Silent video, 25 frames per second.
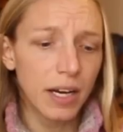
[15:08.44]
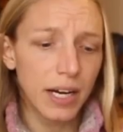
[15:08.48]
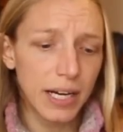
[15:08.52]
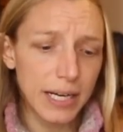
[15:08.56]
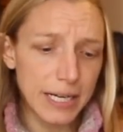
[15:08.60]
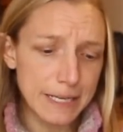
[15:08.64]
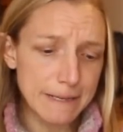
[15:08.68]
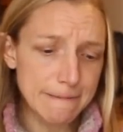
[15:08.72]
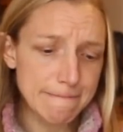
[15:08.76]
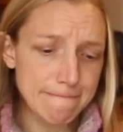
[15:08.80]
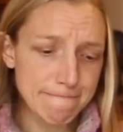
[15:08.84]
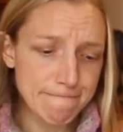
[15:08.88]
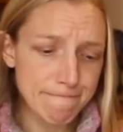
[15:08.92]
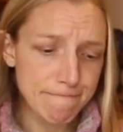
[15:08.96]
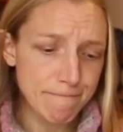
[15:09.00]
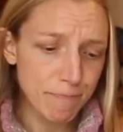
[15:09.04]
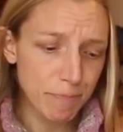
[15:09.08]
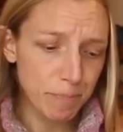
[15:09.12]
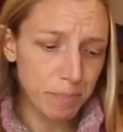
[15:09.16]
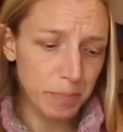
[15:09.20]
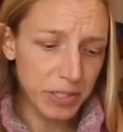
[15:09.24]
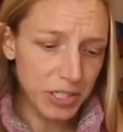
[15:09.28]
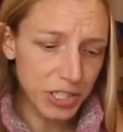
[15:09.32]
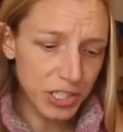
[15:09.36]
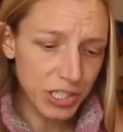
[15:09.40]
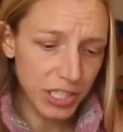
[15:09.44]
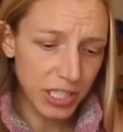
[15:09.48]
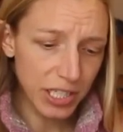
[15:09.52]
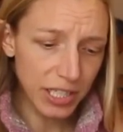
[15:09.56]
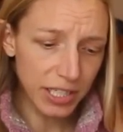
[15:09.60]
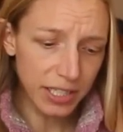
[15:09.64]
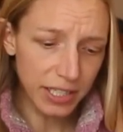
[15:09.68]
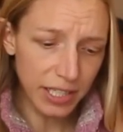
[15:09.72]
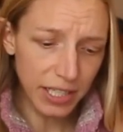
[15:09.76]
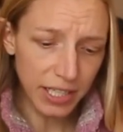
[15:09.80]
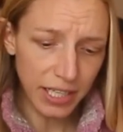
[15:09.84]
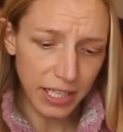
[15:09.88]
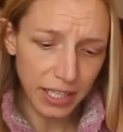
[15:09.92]
Um,
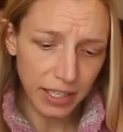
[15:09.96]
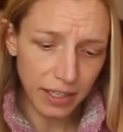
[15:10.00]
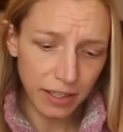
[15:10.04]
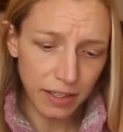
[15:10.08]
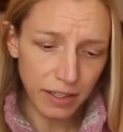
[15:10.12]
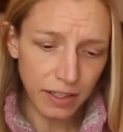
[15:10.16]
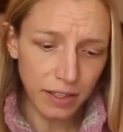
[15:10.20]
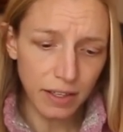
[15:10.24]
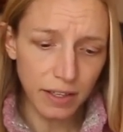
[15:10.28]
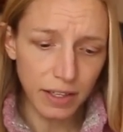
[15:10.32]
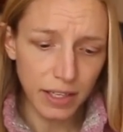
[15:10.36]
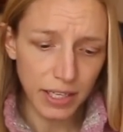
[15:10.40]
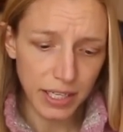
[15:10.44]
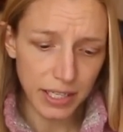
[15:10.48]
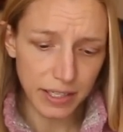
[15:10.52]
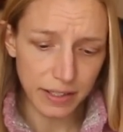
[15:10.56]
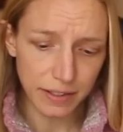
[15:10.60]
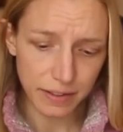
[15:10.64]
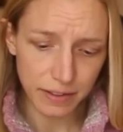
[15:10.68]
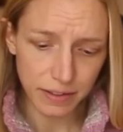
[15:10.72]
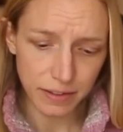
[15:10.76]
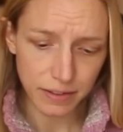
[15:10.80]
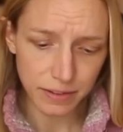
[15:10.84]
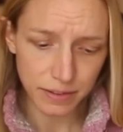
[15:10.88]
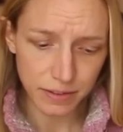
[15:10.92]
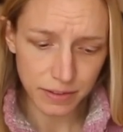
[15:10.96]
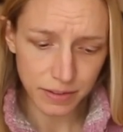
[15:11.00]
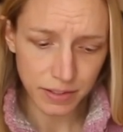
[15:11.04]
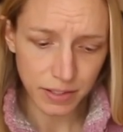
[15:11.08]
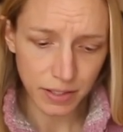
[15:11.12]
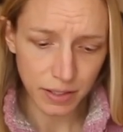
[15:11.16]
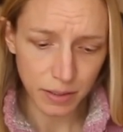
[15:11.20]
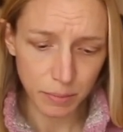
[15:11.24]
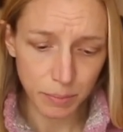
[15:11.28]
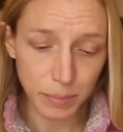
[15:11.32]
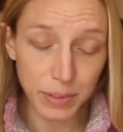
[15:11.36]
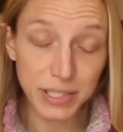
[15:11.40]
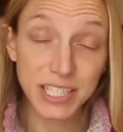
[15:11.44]
machine knitting is
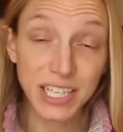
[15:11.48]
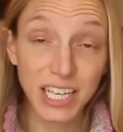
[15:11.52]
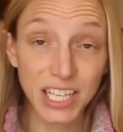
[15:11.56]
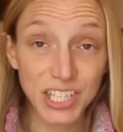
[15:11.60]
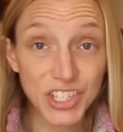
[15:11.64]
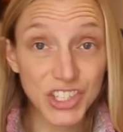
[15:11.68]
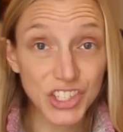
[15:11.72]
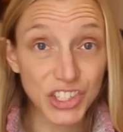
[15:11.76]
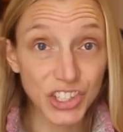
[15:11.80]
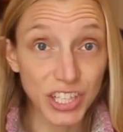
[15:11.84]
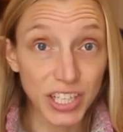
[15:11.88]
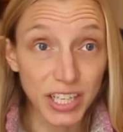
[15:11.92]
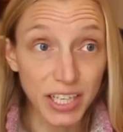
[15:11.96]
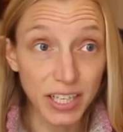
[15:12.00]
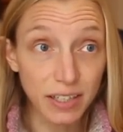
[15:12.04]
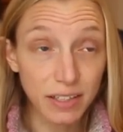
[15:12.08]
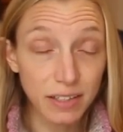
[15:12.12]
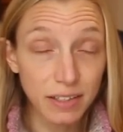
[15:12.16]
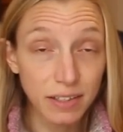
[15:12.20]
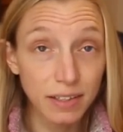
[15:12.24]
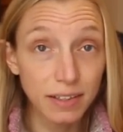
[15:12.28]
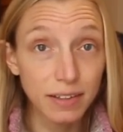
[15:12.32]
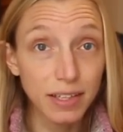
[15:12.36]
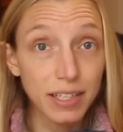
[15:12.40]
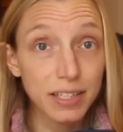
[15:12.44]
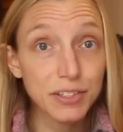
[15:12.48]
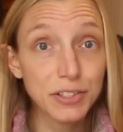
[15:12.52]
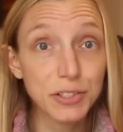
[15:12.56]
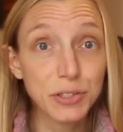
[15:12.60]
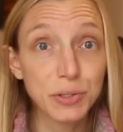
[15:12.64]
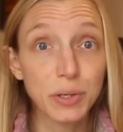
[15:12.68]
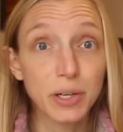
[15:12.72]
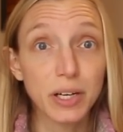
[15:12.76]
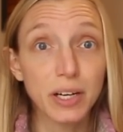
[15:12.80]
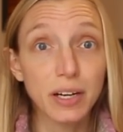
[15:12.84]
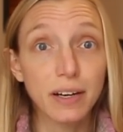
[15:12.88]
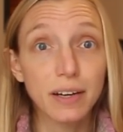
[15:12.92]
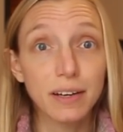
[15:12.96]
potentially, unless
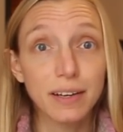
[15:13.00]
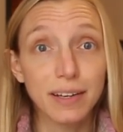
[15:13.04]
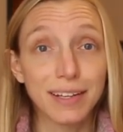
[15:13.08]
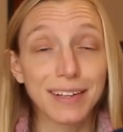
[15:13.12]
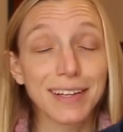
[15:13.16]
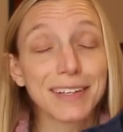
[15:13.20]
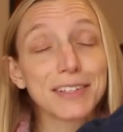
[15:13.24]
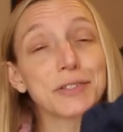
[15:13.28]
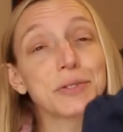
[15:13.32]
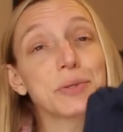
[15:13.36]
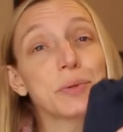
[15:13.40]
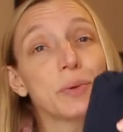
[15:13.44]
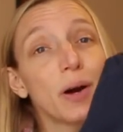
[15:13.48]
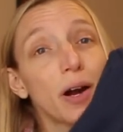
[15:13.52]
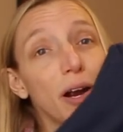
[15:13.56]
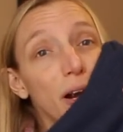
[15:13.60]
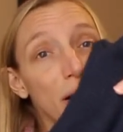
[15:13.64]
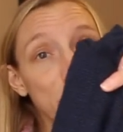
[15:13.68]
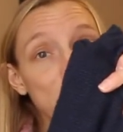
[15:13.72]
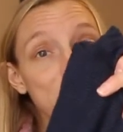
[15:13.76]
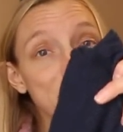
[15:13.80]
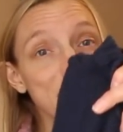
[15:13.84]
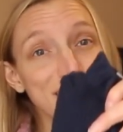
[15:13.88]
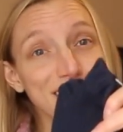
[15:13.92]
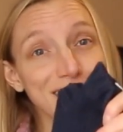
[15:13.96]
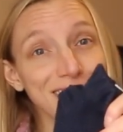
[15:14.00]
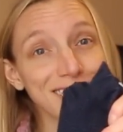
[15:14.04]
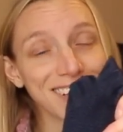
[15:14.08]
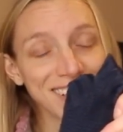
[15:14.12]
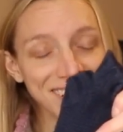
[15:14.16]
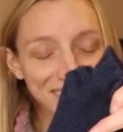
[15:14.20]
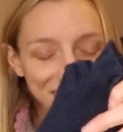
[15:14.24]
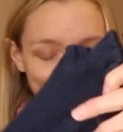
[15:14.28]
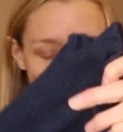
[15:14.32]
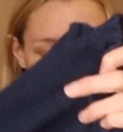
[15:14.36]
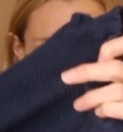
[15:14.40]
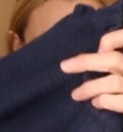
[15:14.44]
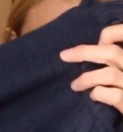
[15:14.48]
you are, unless you are a machine,
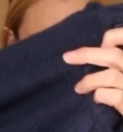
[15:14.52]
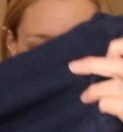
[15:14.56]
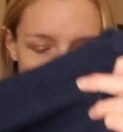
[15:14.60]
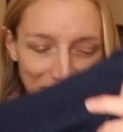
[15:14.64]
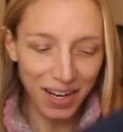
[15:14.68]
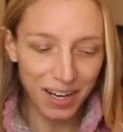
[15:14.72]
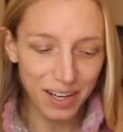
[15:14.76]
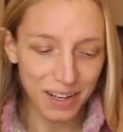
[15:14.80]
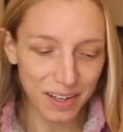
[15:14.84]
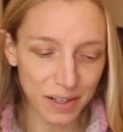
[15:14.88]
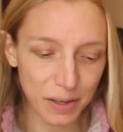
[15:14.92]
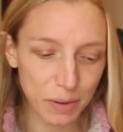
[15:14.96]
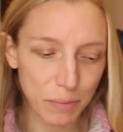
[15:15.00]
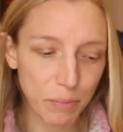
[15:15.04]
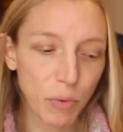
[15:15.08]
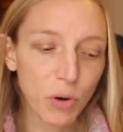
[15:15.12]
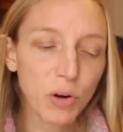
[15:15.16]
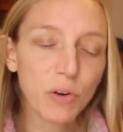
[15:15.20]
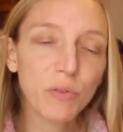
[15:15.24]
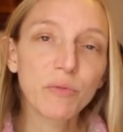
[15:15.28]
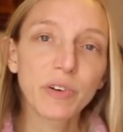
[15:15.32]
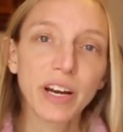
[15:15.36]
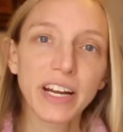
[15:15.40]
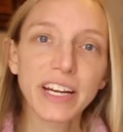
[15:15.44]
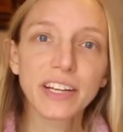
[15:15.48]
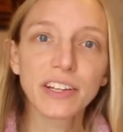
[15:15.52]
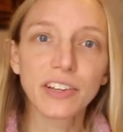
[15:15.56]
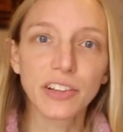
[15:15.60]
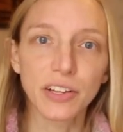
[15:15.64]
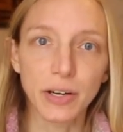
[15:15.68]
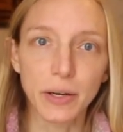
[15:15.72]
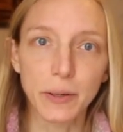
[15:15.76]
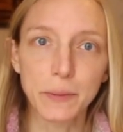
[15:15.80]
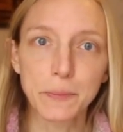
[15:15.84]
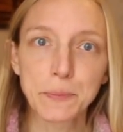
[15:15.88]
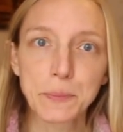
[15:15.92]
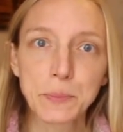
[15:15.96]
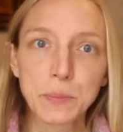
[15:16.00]
uh, more
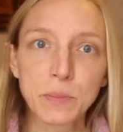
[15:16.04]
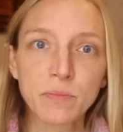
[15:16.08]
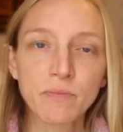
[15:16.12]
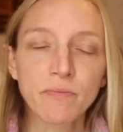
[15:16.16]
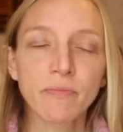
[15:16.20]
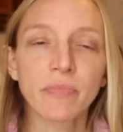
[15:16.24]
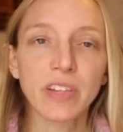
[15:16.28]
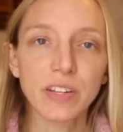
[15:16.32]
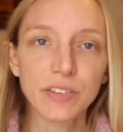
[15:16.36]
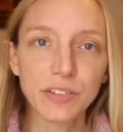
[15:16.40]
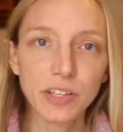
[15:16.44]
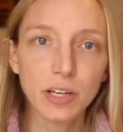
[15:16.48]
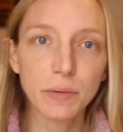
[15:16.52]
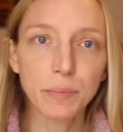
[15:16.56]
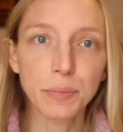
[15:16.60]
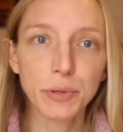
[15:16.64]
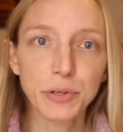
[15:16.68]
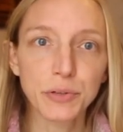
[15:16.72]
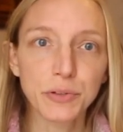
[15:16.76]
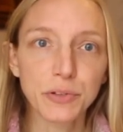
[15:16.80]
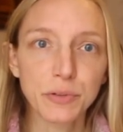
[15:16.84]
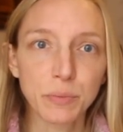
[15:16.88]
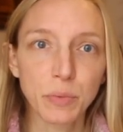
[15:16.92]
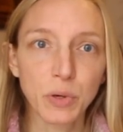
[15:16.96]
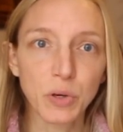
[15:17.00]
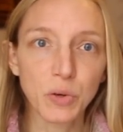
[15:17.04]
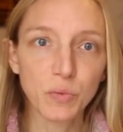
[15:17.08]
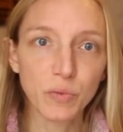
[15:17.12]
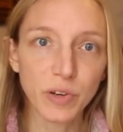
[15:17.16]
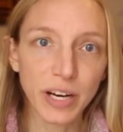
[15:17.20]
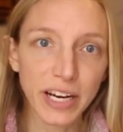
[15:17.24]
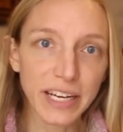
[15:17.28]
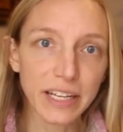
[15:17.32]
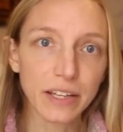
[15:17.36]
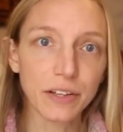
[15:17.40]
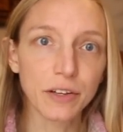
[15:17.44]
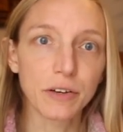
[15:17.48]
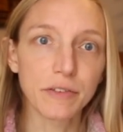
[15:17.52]
regular. It's going to produce more
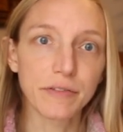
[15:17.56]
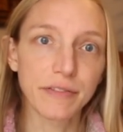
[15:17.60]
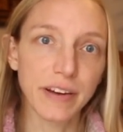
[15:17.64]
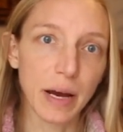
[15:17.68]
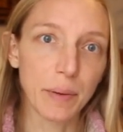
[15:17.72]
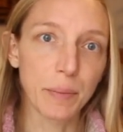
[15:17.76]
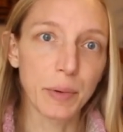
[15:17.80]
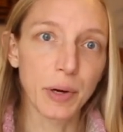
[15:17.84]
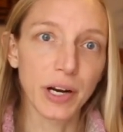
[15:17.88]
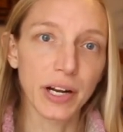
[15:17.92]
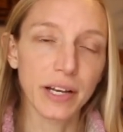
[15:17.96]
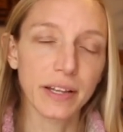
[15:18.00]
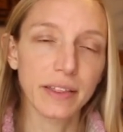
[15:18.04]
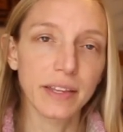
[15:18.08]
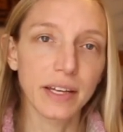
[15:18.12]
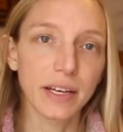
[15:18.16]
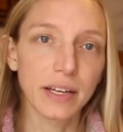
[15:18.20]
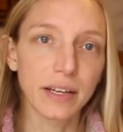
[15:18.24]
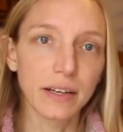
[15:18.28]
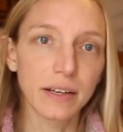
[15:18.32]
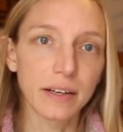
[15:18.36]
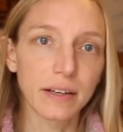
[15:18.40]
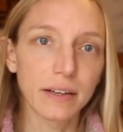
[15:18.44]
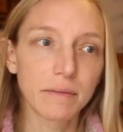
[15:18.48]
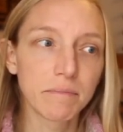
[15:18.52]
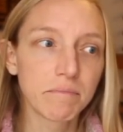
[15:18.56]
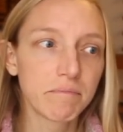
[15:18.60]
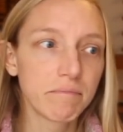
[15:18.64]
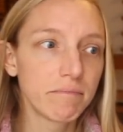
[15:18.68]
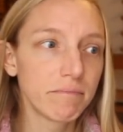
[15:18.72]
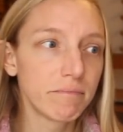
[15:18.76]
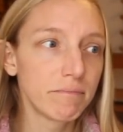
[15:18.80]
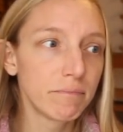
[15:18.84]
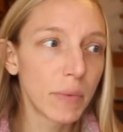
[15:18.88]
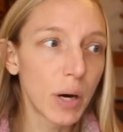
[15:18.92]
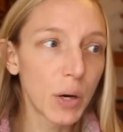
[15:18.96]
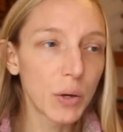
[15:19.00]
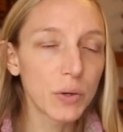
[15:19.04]
regular fabric than
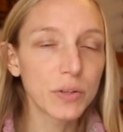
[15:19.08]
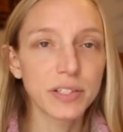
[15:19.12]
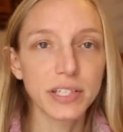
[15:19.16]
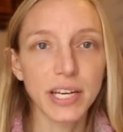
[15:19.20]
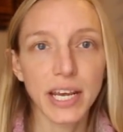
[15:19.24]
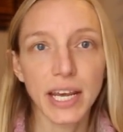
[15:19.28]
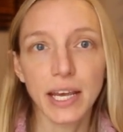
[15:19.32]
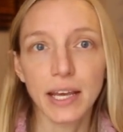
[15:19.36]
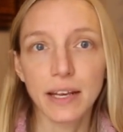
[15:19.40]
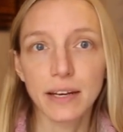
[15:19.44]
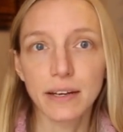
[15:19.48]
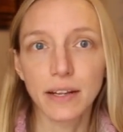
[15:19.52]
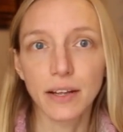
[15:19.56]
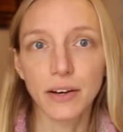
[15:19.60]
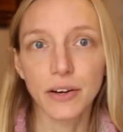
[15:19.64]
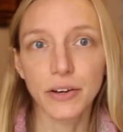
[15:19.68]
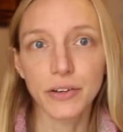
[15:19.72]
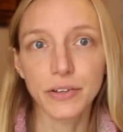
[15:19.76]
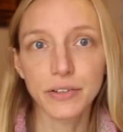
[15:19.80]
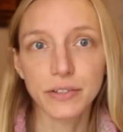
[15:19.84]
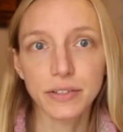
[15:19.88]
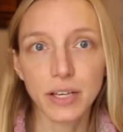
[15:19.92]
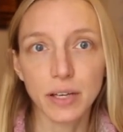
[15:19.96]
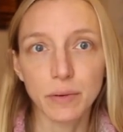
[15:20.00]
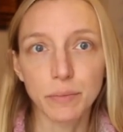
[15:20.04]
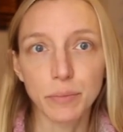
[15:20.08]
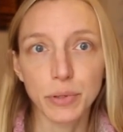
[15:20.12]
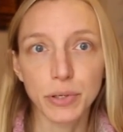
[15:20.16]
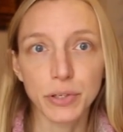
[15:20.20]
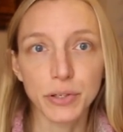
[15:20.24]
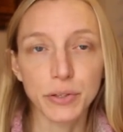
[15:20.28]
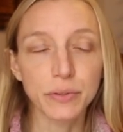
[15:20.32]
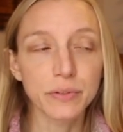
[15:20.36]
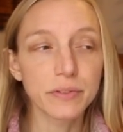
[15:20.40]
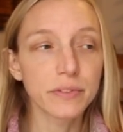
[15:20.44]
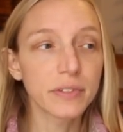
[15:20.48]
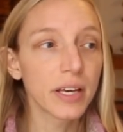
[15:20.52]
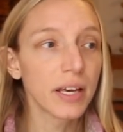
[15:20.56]
most hand knitters can
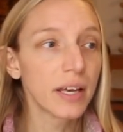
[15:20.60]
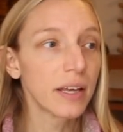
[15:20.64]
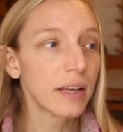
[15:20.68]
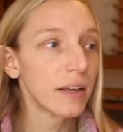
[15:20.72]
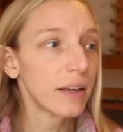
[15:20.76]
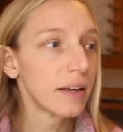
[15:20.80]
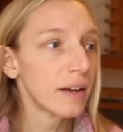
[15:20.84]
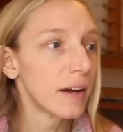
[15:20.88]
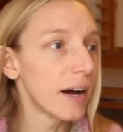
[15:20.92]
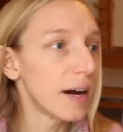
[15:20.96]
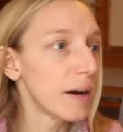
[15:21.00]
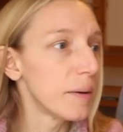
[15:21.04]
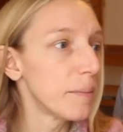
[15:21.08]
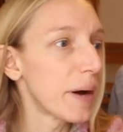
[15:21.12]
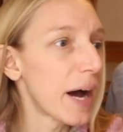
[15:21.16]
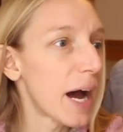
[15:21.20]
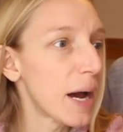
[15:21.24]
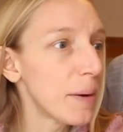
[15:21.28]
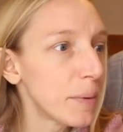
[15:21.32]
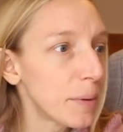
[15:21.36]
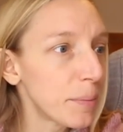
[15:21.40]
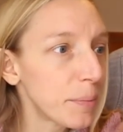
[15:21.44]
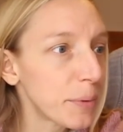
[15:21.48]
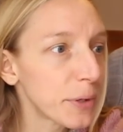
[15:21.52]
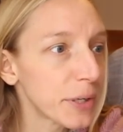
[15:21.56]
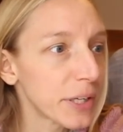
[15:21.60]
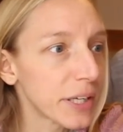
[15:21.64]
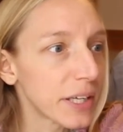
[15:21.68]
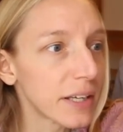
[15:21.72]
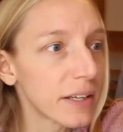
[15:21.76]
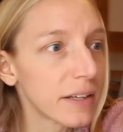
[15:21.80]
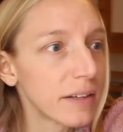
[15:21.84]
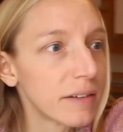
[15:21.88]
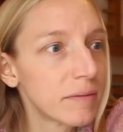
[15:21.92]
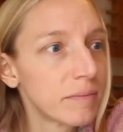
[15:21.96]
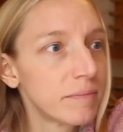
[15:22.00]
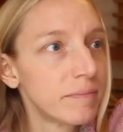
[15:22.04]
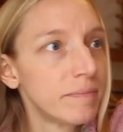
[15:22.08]
produce. Um, I'm a
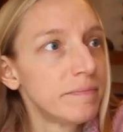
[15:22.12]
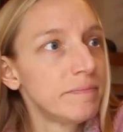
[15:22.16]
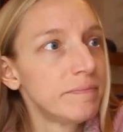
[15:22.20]
pretty,